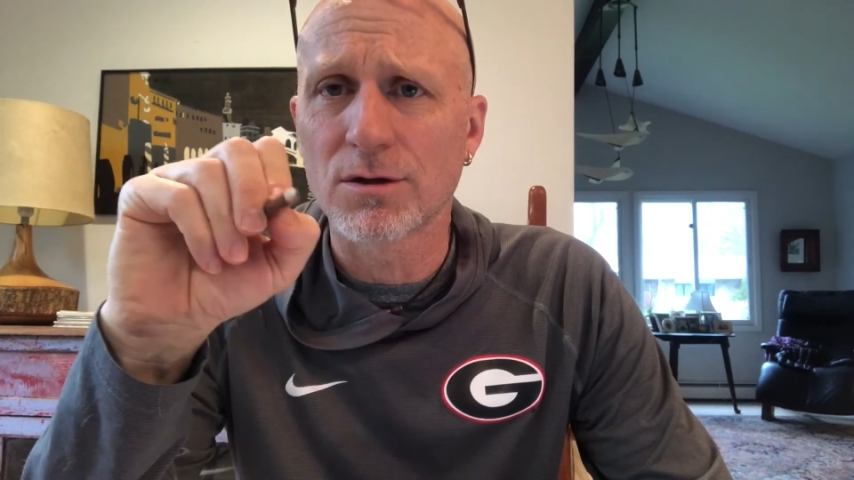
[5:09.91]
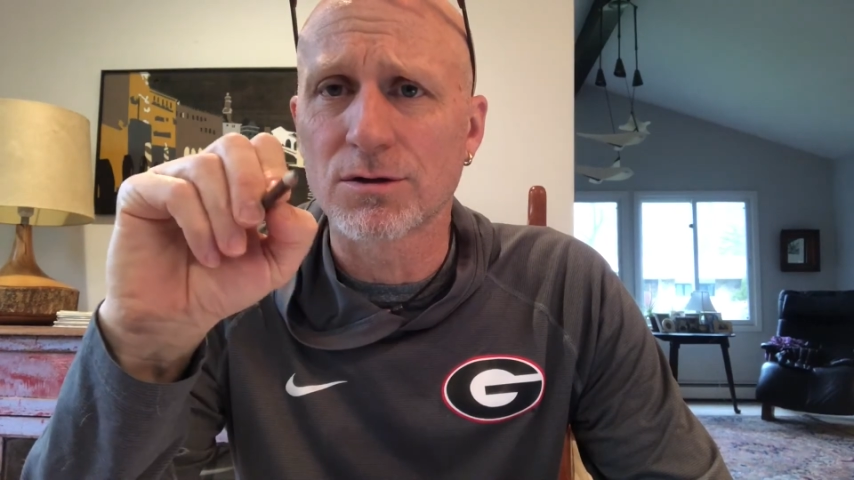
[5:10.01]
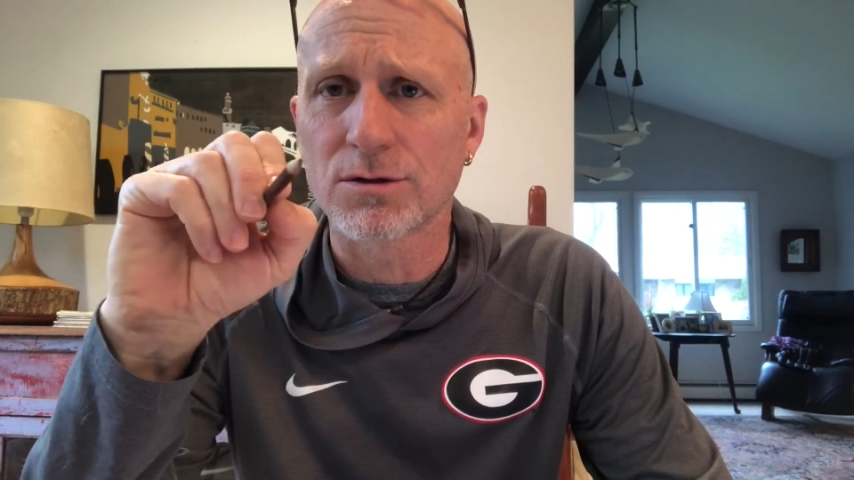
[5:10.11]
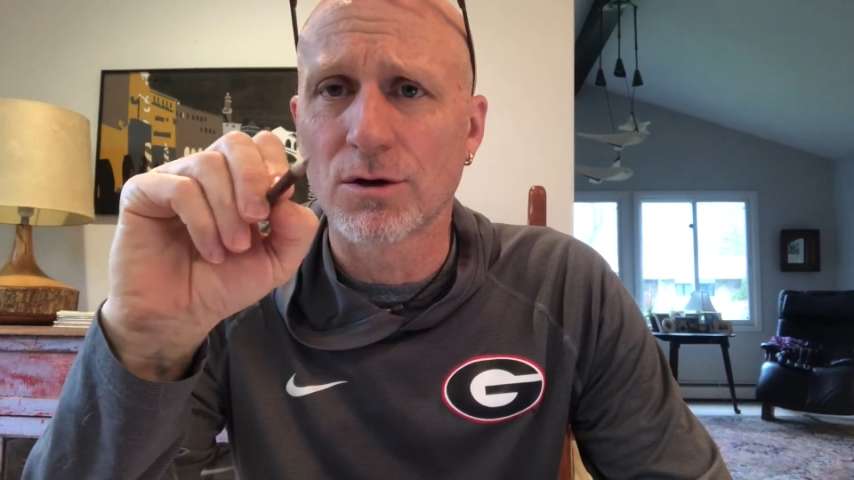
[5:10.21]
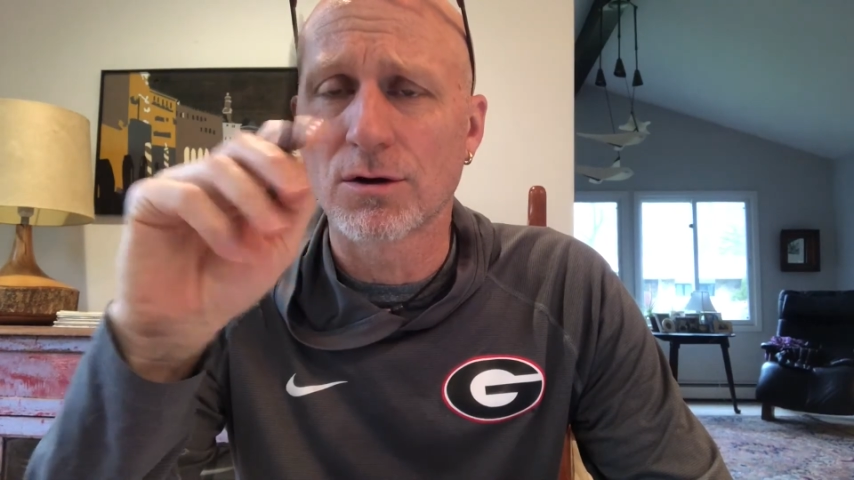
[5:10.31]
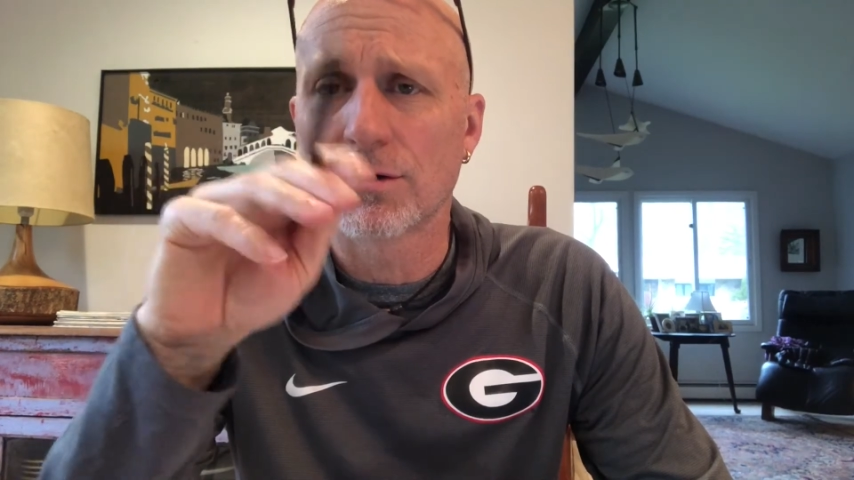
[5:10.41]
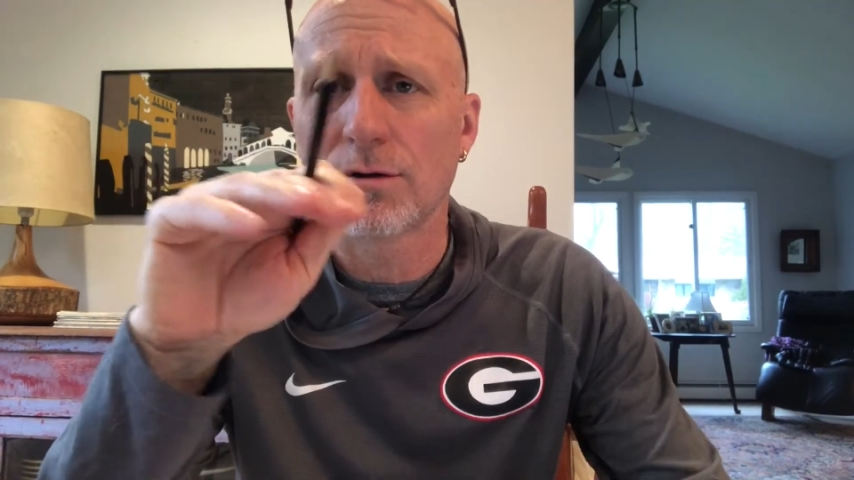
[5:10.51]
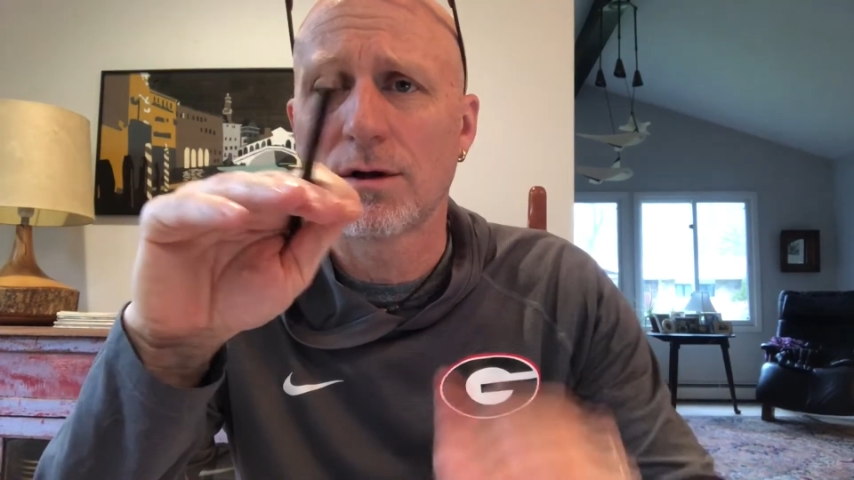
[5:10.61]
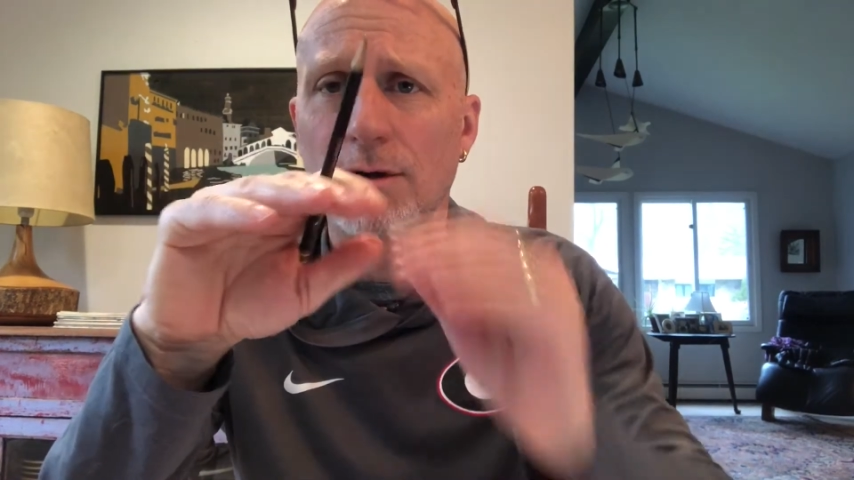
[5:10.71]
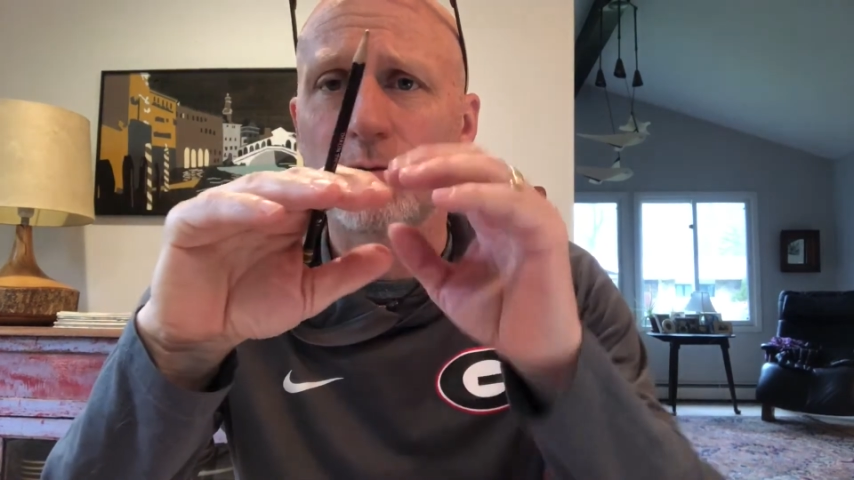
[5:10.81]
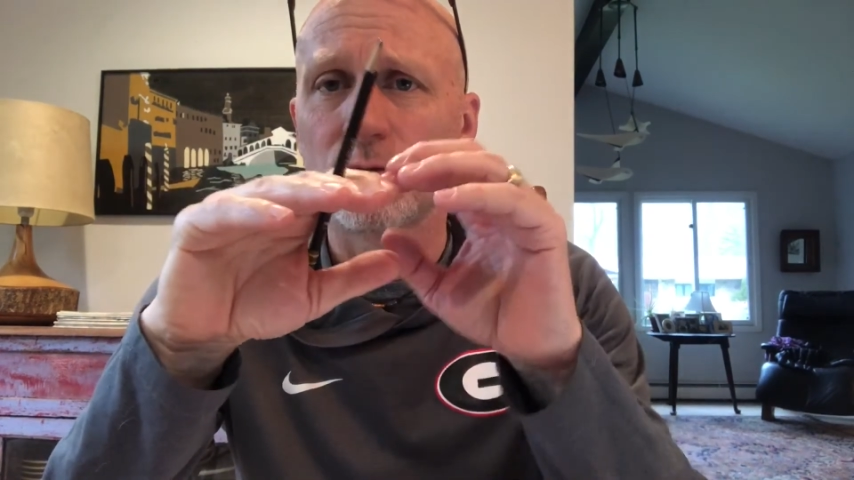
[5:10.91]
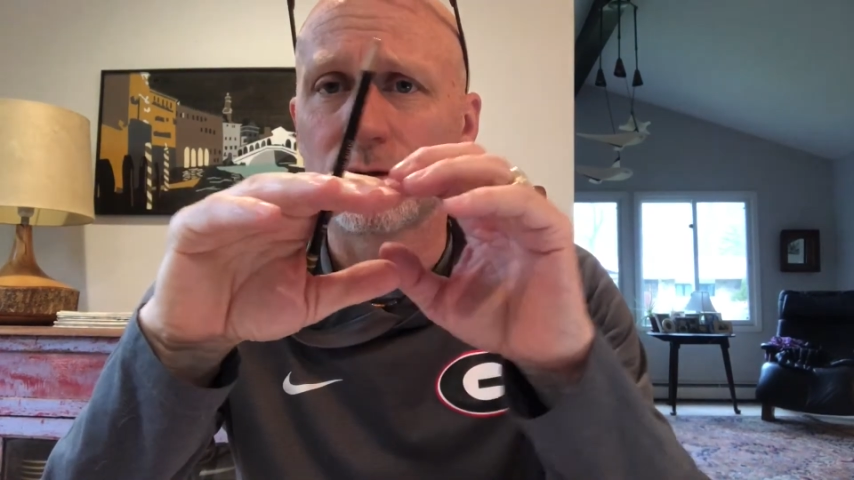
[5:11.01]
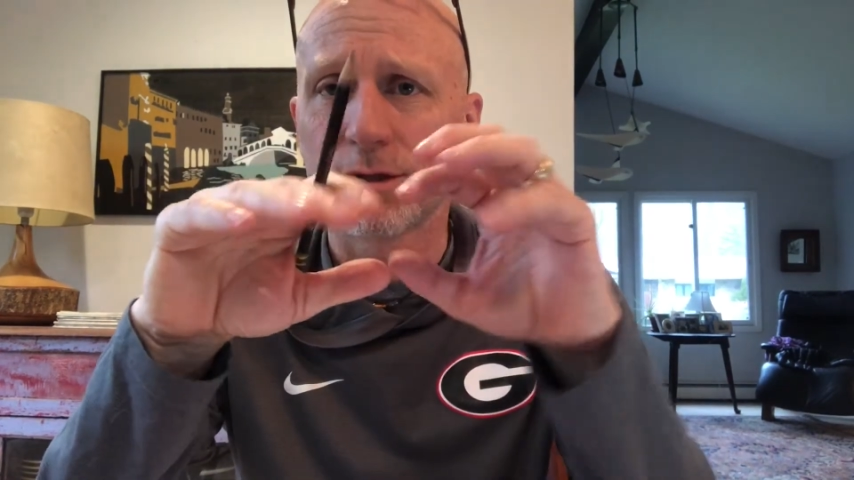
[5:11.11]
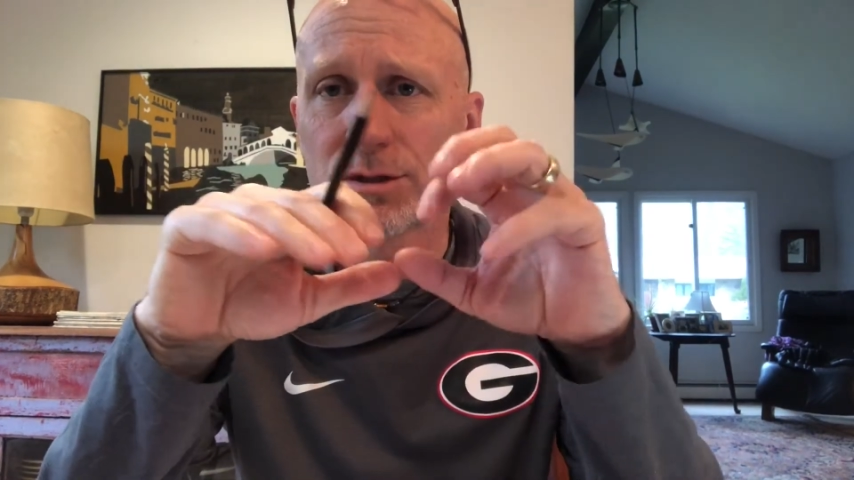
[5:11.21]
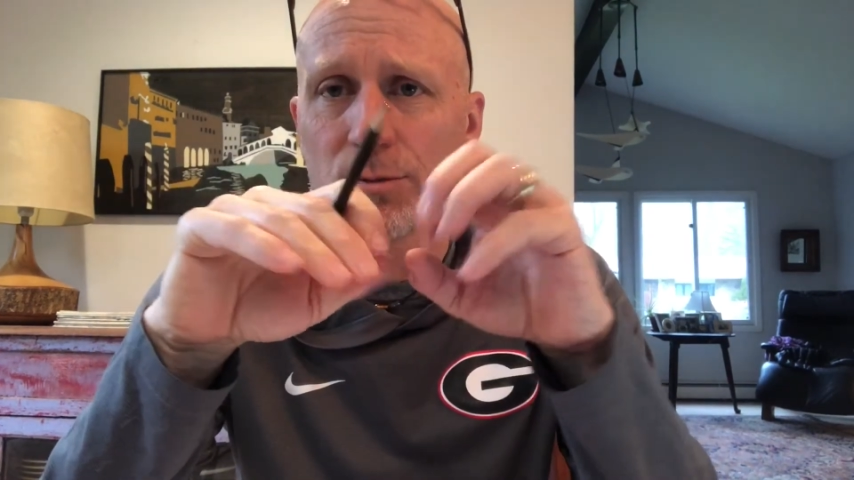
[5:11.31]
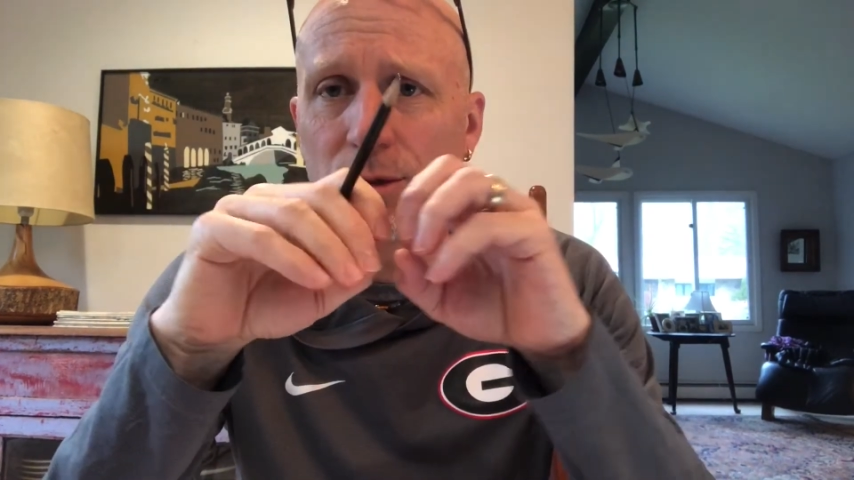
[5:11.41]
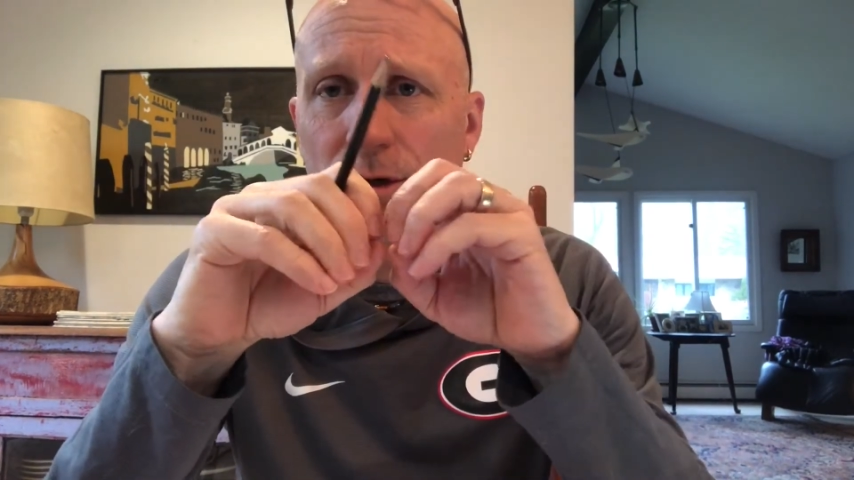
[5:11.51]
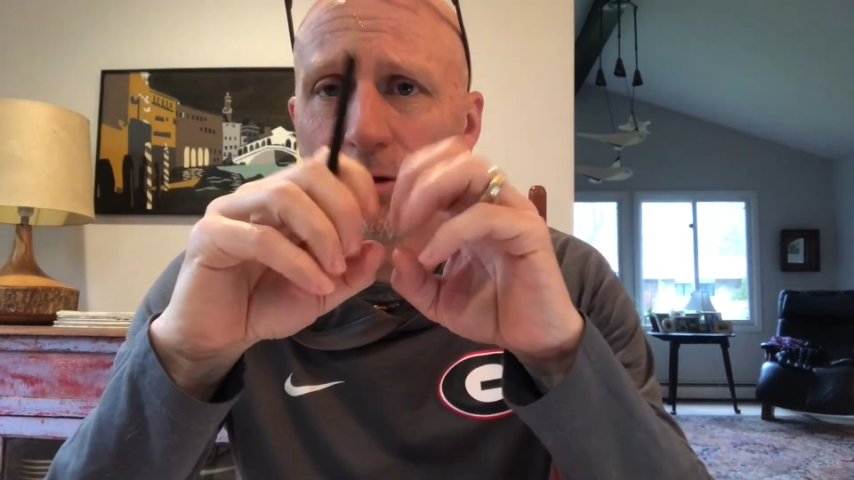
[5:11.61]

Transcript: The circle will disappear.